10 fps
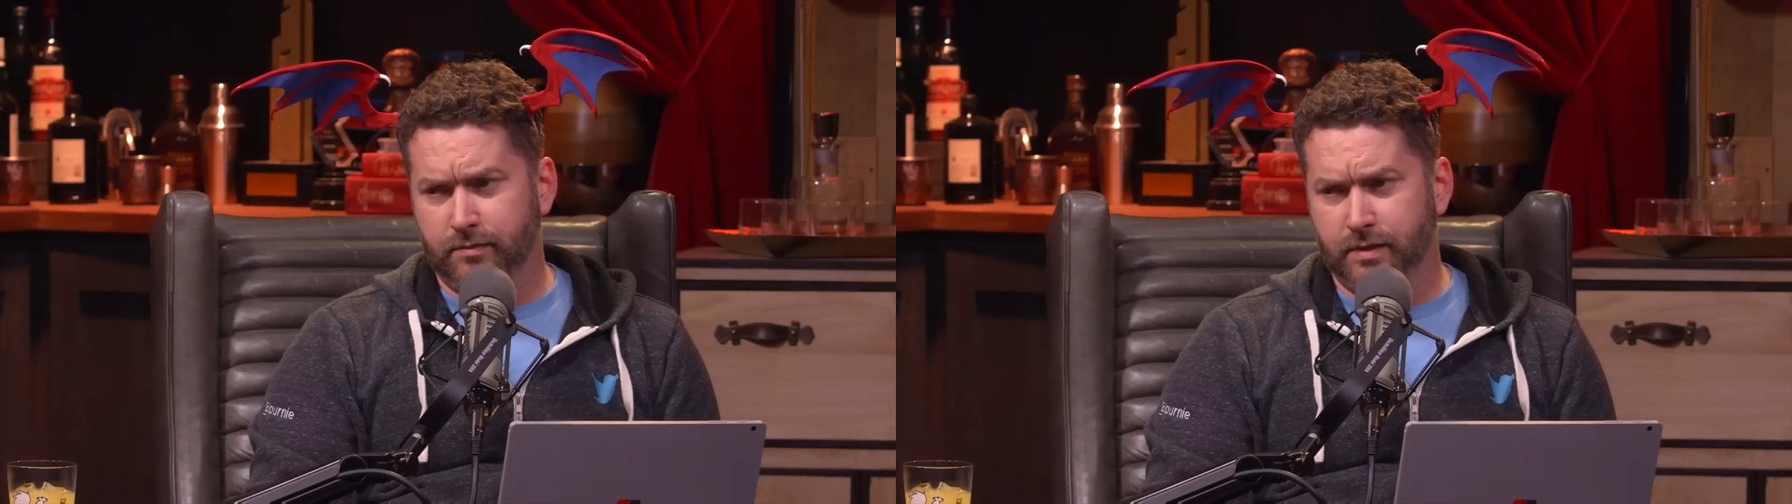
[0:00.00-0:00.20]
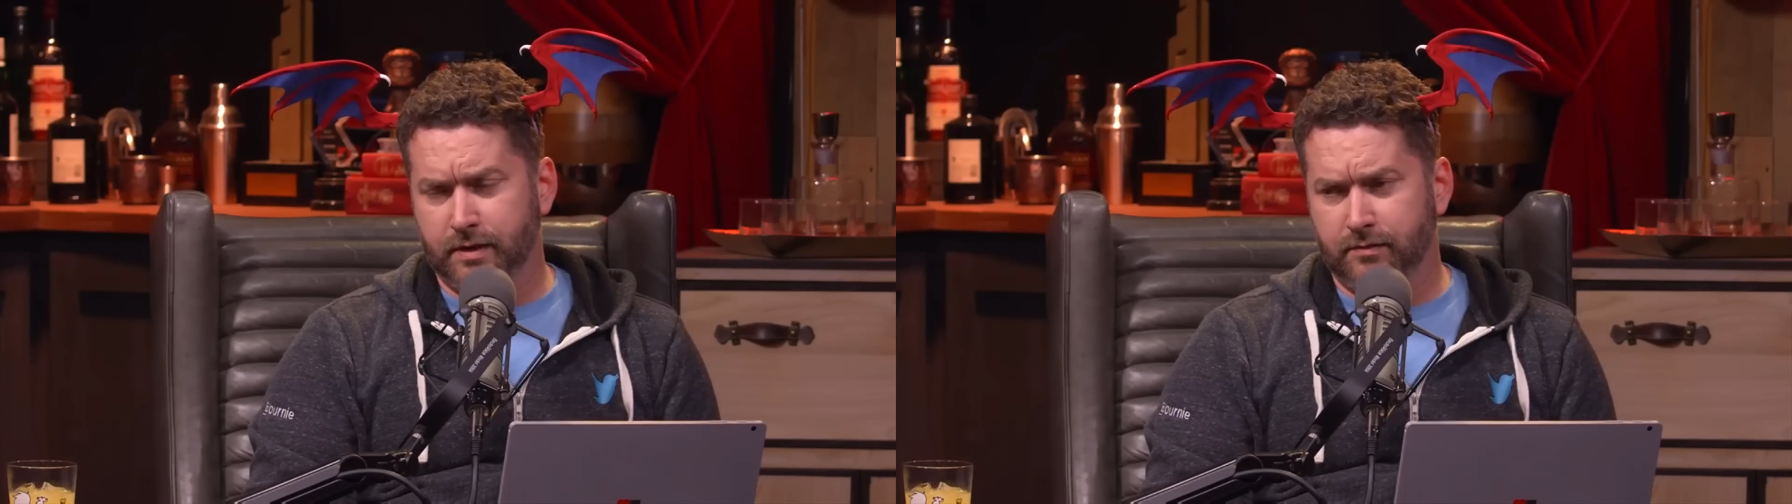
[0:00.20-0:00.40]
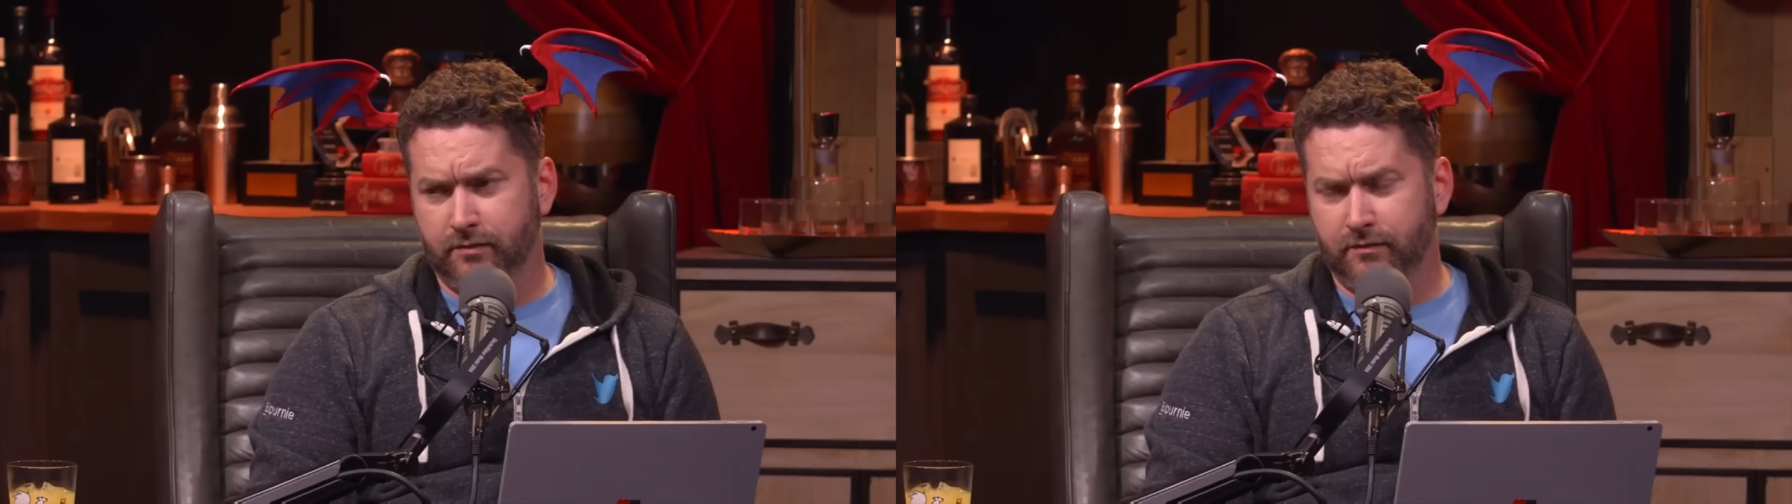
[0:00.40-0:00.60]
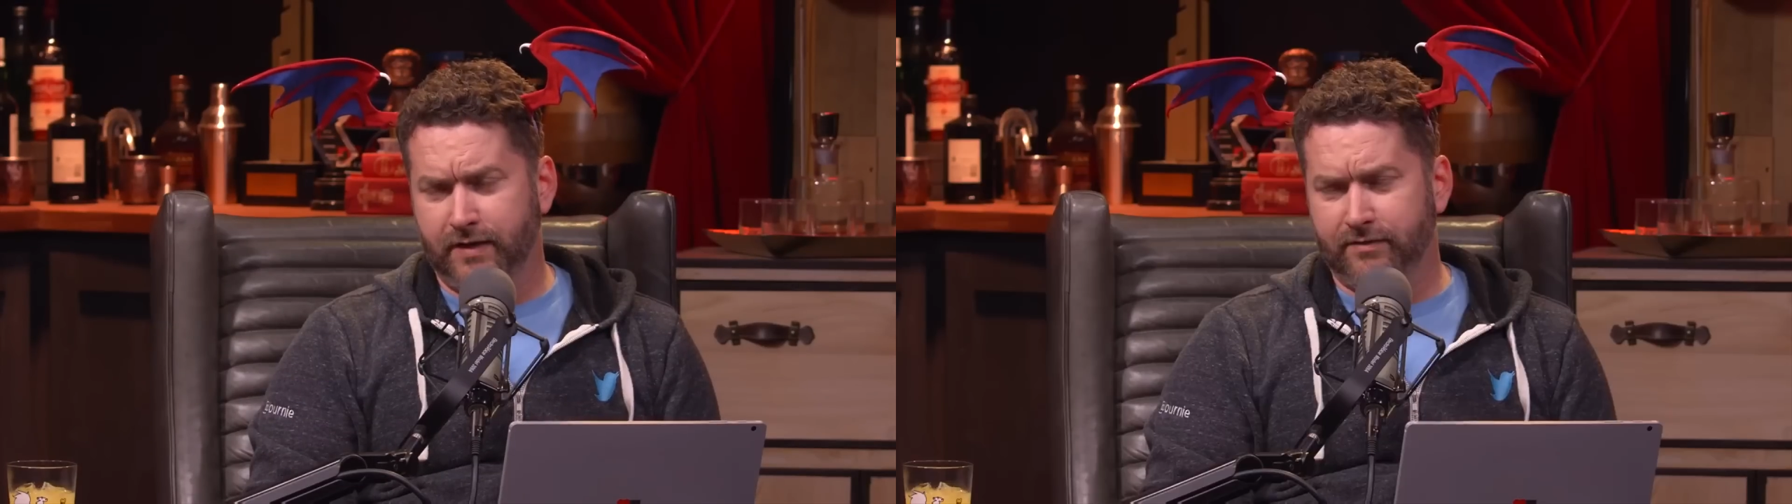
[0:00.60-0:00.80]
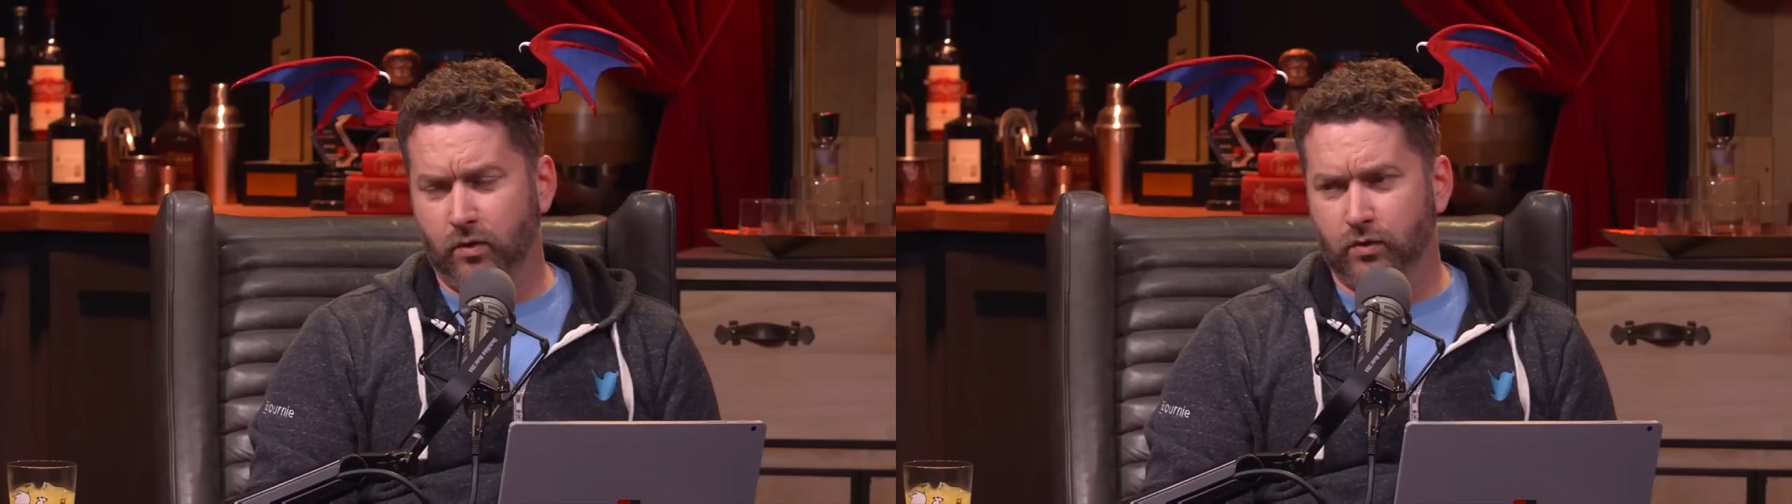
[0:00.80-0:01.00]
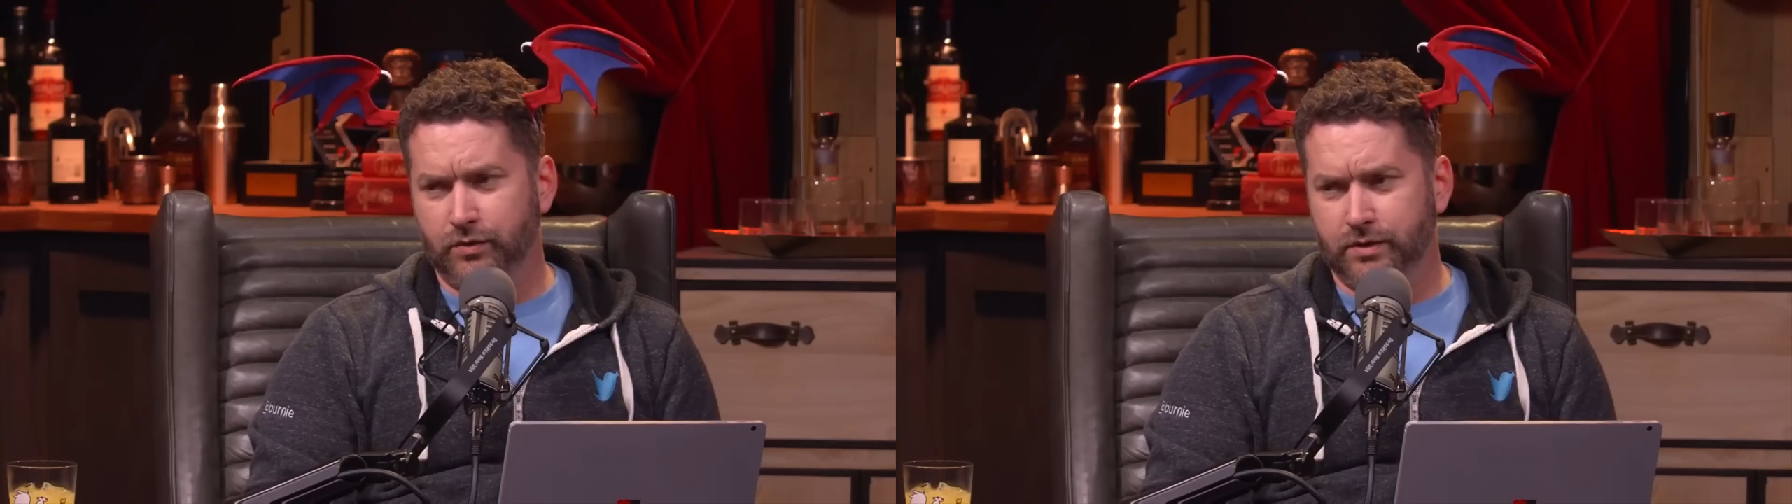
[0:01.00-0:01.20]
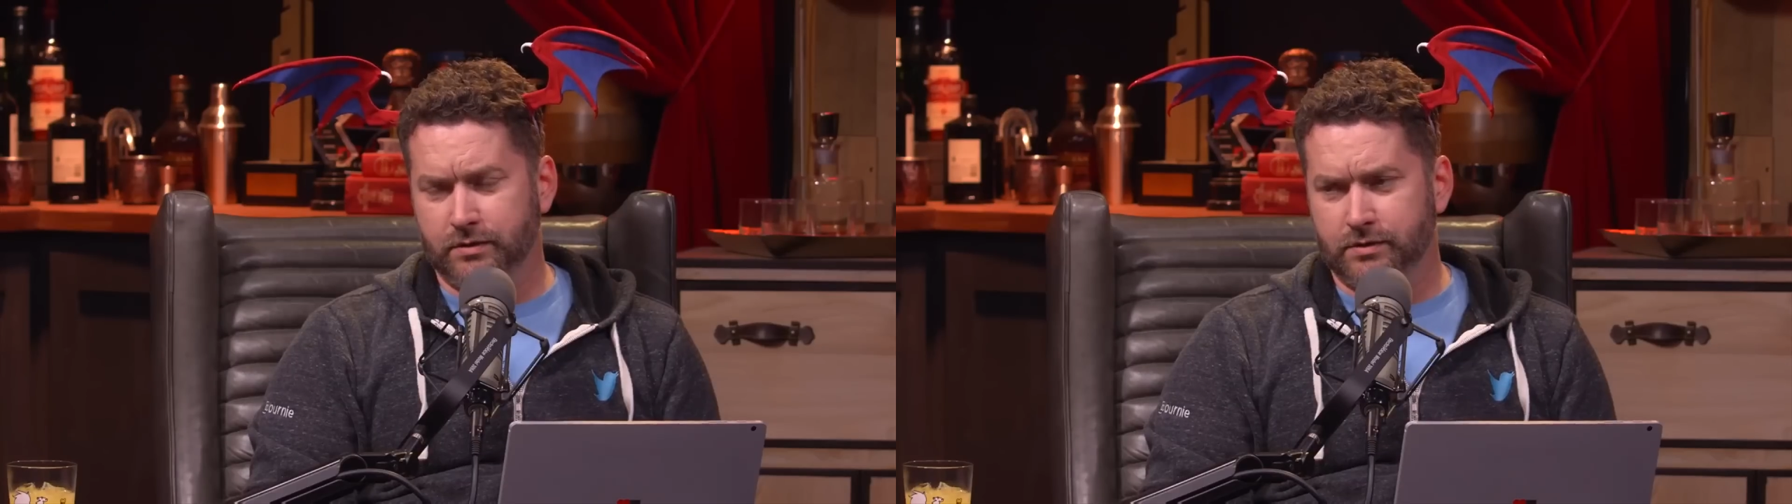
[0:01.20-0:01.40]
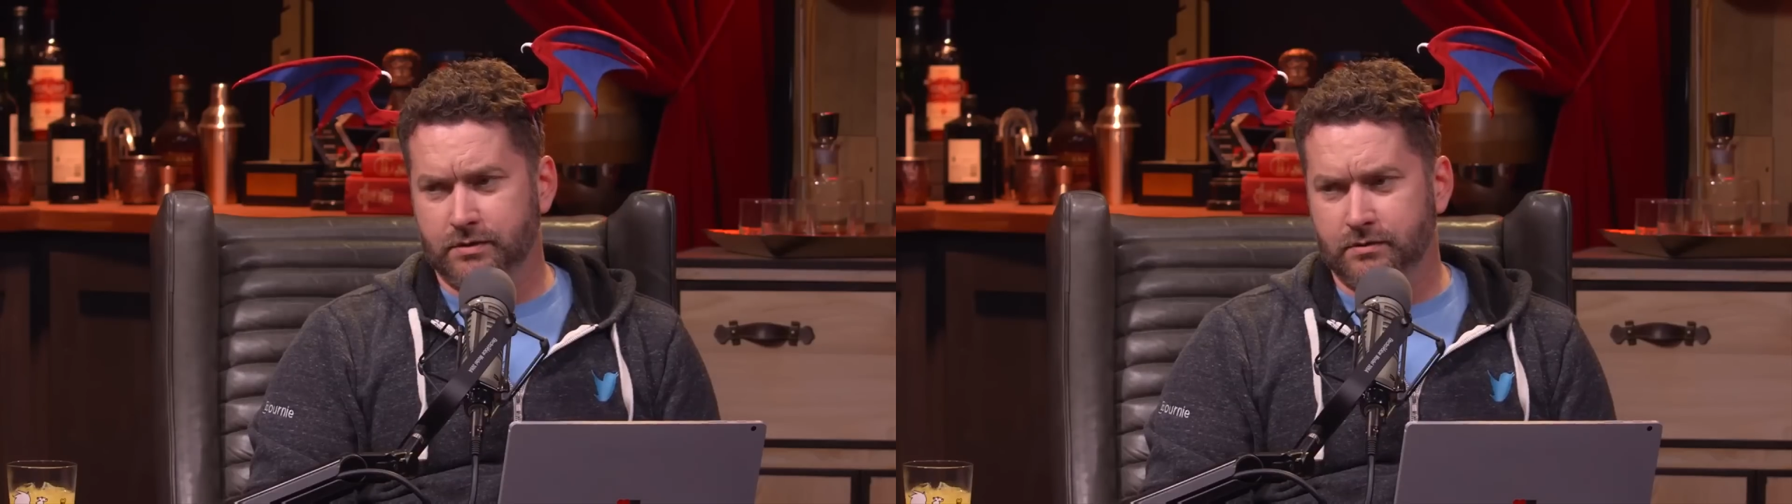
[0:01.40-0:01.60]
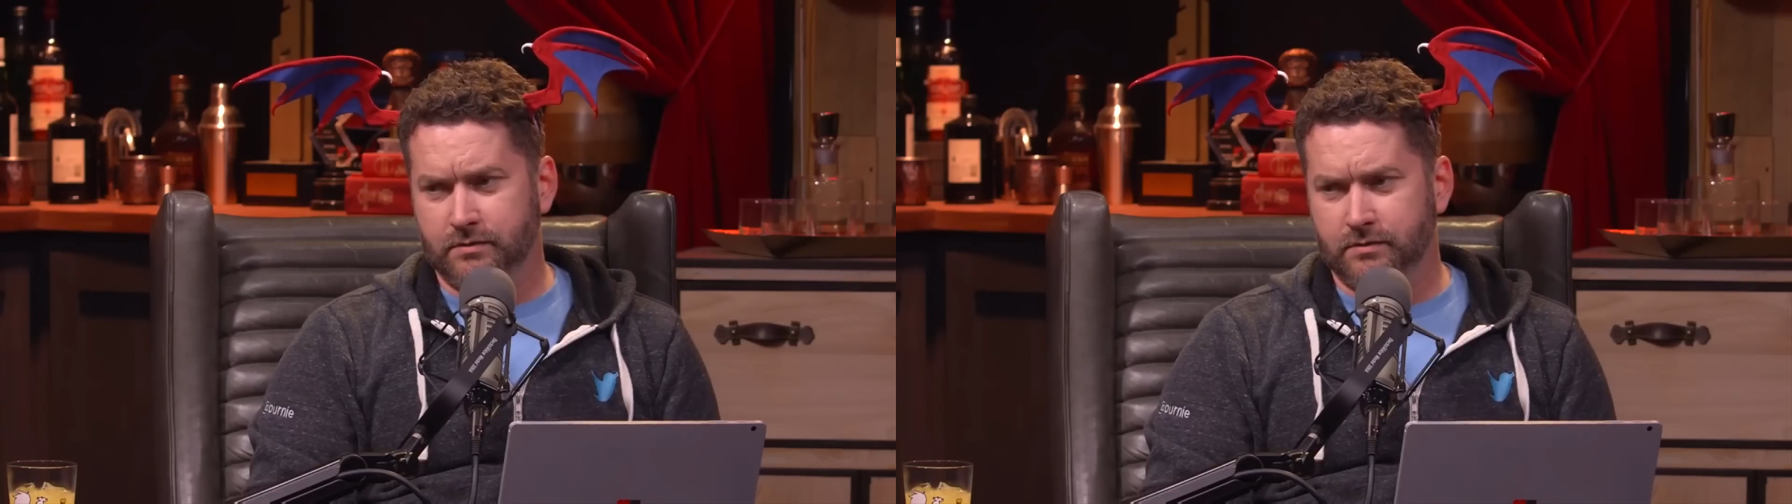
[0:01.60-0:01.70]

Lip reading: the 5 old dudes.